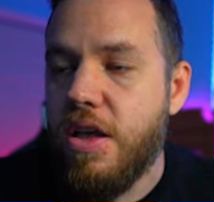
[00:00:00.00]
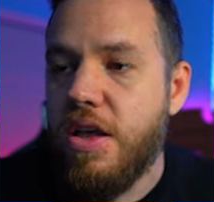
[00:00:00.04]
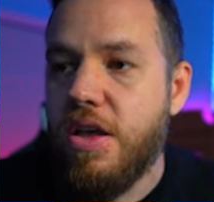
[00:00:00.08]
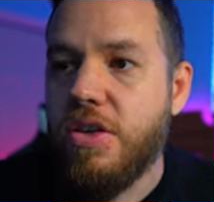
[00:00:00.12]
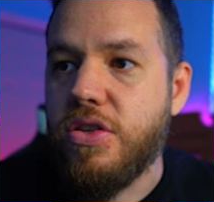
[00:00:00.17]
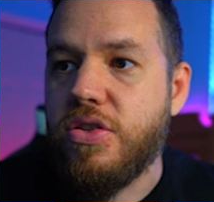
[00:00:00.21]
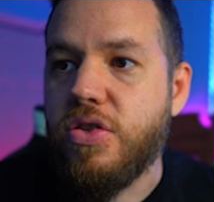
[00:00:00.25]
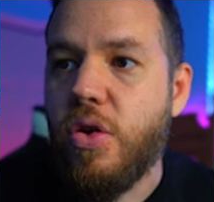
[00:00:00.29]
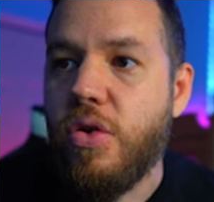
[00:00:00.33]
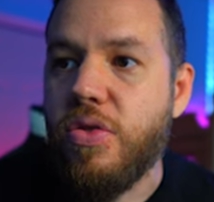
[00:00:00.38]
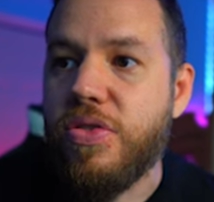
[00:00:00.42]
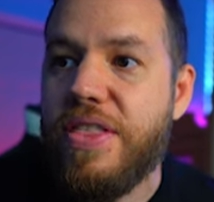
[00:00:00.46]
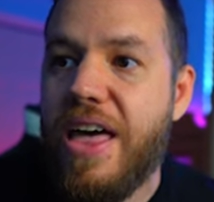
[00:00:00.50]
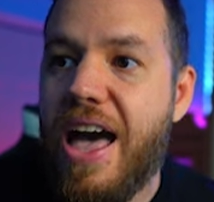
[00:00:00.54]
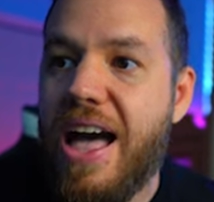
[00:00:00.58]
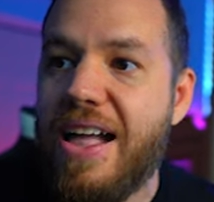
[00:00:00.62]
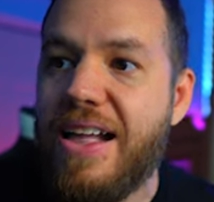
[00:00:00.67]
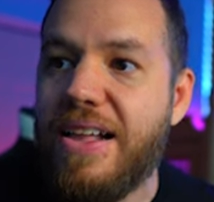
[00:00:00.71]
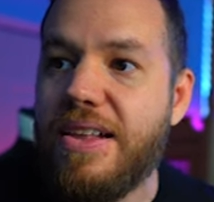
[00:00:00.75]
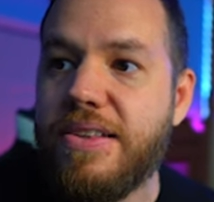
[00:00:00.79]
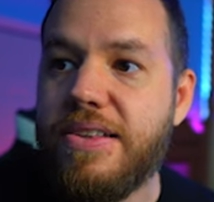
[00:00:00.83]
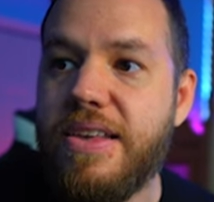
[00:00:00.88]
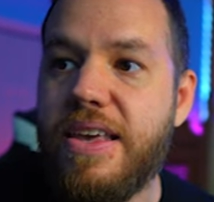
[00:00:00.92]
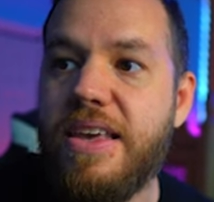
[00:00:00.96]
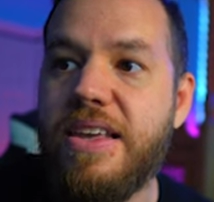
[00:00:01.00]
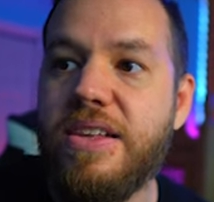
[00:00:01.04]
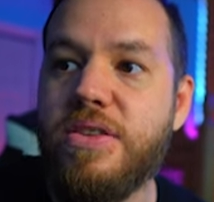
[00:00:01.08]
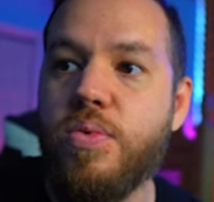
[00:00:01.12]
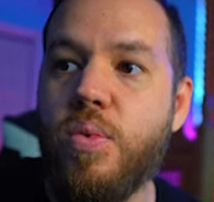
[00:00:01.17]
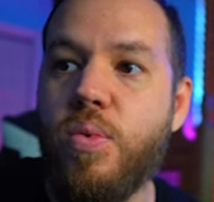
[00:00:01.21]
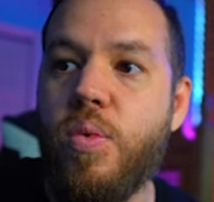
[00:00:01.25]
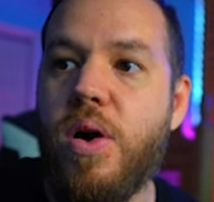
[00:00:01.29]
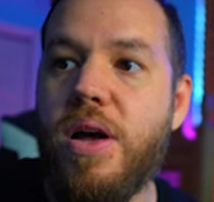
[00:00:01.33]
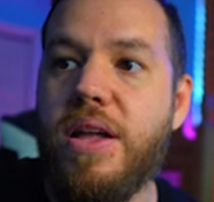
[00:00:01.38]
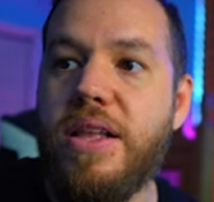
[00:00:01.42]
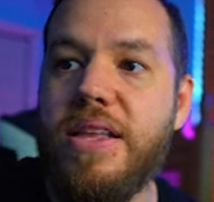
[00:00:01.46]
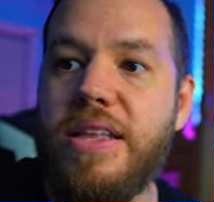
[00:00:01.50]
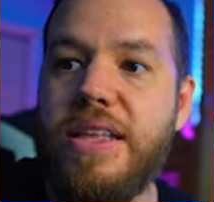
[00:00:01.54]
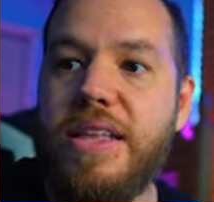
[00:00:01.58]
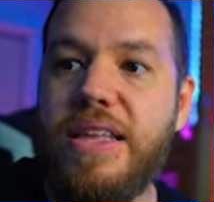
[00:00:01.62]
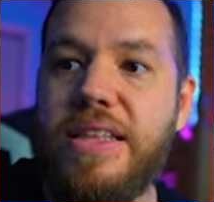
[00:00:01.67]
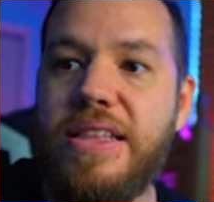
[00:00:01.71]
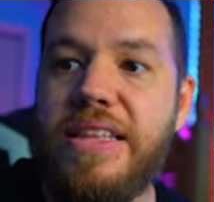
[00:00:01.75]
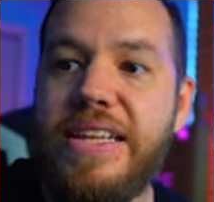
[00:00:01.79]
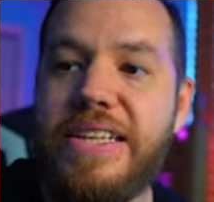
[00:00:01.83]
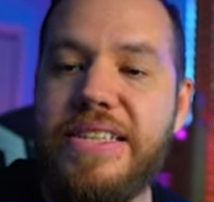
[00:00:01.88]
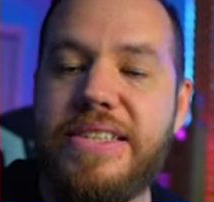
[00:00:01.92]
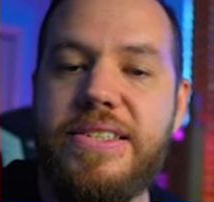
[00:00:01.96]
So that is what
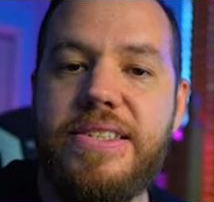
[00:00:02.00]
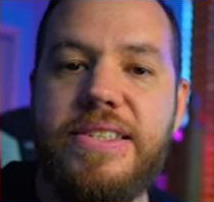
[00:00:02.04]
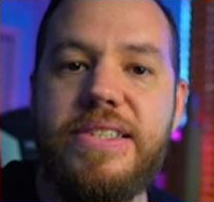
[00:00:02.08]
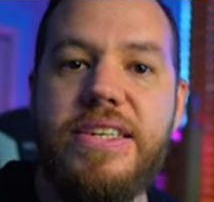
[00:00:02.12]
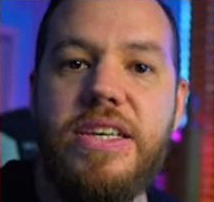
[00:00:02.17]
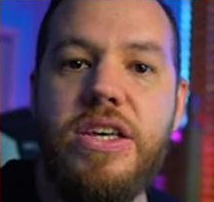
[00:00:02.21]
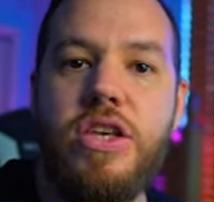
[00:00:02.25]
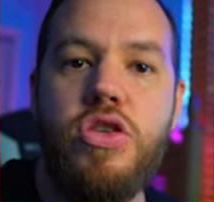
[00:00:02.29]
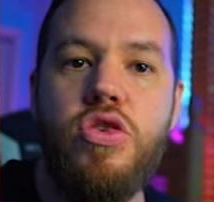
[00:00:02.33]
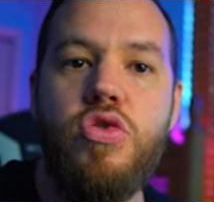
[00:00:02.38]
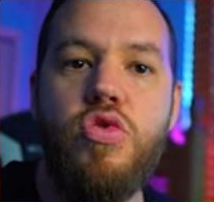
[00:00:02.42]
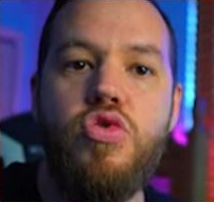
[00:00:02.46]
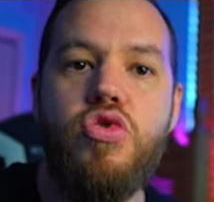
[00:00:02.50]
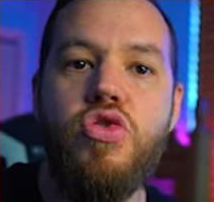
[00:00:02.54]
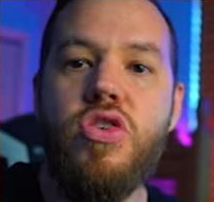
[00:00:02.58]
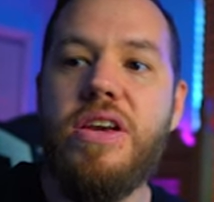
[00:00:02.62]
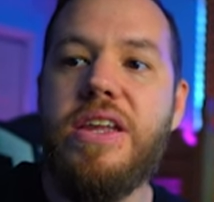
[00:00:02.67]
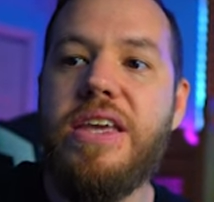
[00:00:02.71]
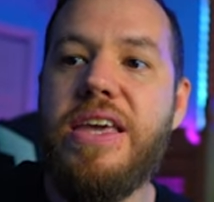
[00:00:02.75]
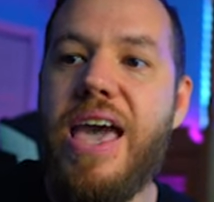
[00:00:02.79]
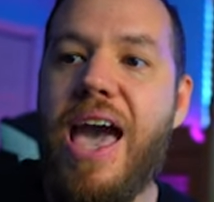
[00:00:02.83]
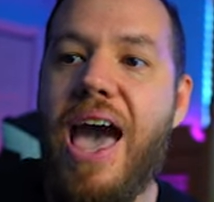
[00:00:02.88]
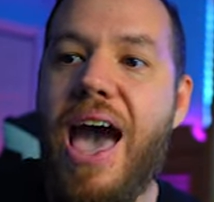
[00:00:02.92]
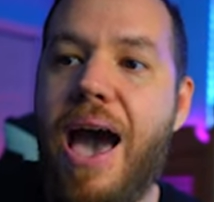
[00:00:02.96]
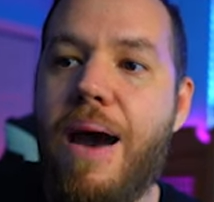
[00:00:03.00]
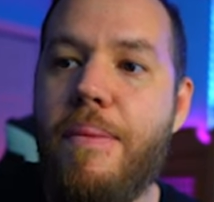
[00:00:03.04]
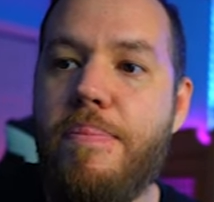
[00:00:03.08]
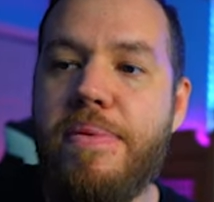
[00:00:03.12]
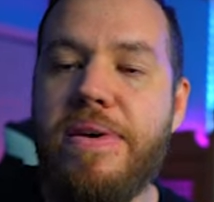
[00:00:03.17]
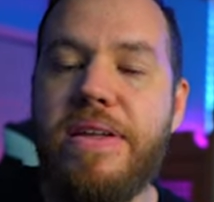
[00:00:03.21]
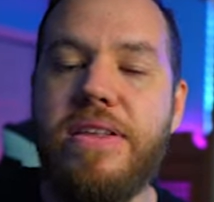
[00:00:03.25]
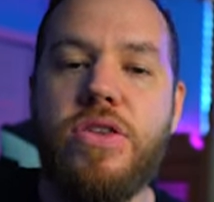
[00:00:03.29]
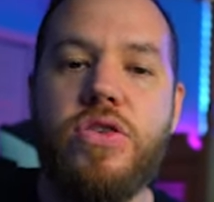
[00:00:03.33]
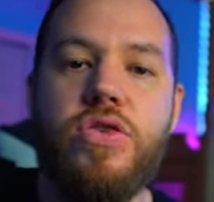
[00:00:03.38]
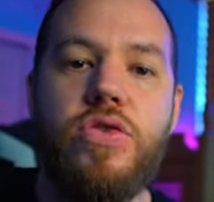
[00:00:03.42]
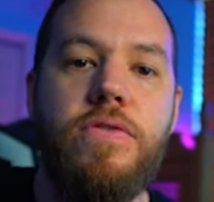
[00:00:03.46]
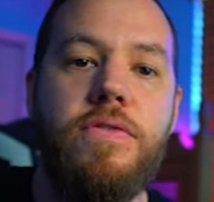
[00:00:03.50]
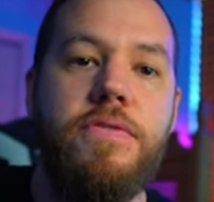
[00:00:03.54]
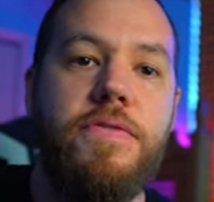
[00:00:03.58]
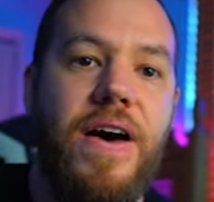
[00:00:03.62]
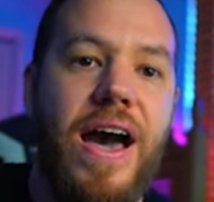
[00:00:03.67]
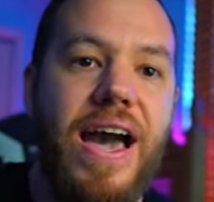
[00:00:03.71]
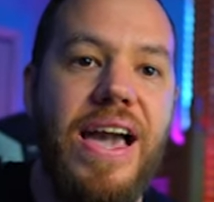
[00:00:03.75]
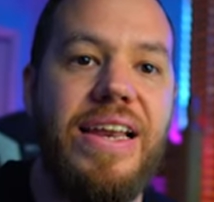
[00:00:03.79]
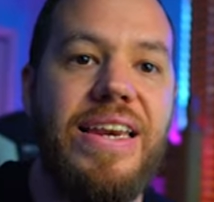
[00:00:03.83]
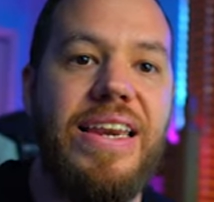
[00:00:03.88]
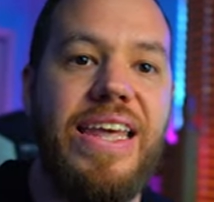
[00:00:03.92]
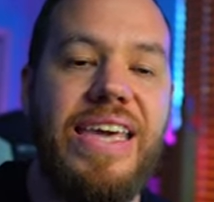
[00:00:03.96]
needs to usually happen to
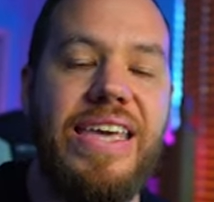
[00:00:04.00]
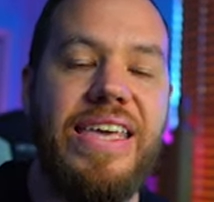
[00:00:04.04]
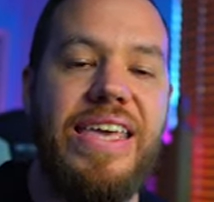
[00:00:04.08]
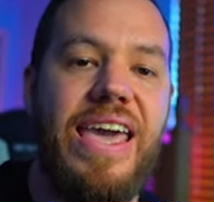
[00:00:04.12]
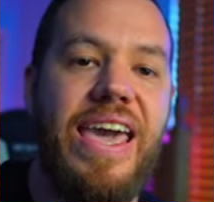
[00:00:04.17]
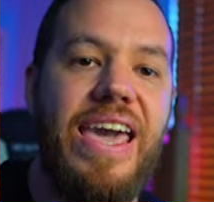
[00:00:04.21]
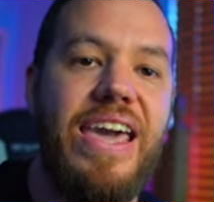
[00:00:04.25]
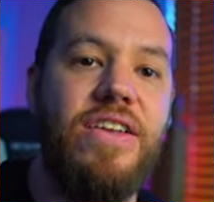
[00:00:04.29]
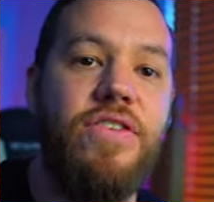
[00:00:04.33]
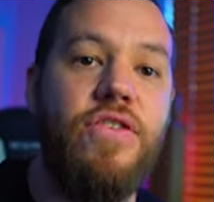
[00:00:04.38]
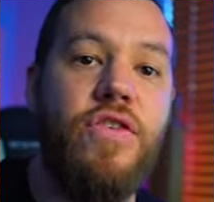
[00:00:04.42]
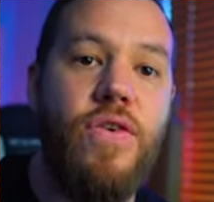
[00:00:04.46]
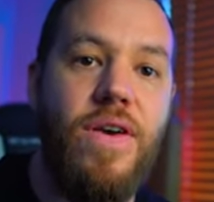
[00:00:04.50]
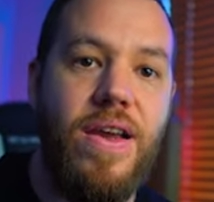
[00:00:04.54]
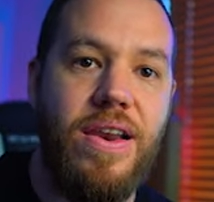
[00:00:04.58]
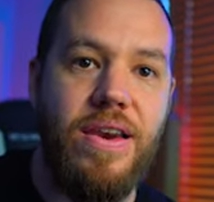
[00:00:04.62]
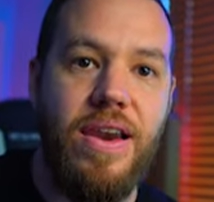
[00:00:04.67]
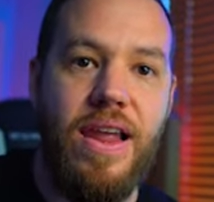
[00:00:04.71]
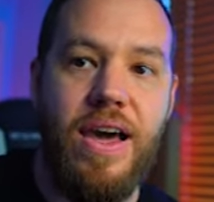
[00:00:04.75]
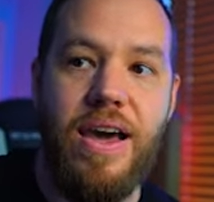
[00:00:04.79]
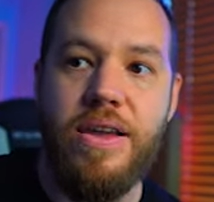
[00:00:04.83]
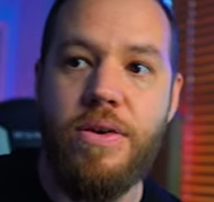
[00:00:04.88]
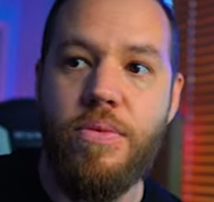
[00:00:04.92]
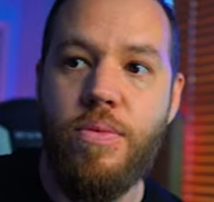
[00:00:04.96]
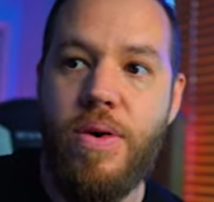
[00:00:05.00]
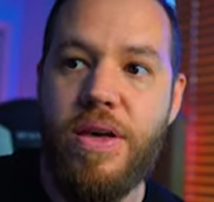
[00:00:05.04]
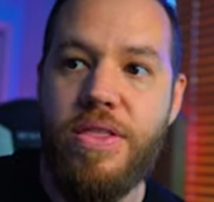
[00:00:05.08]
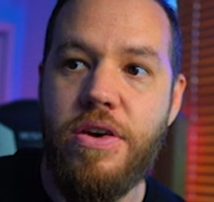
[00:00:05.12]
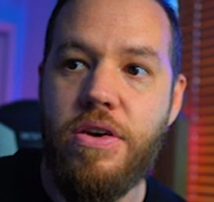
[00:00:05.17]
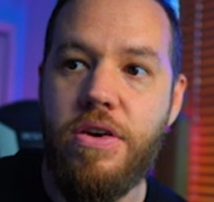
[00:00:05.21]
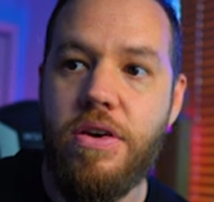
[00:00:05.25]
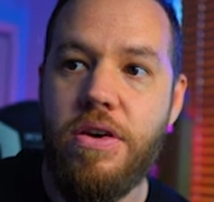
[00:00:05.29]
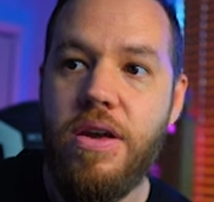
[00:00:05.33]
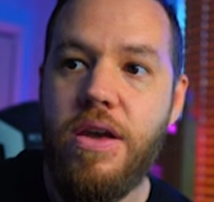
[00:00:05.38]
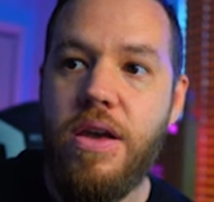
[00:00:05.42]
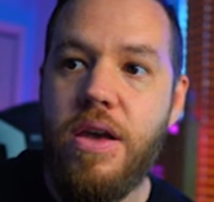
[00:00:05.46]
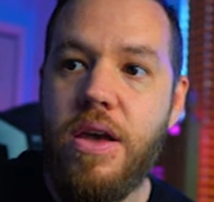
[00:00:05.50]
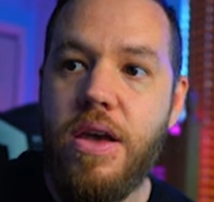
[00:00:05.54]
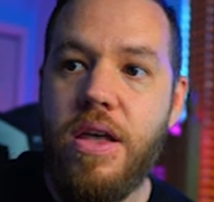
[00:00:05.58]
violate a trend line, whether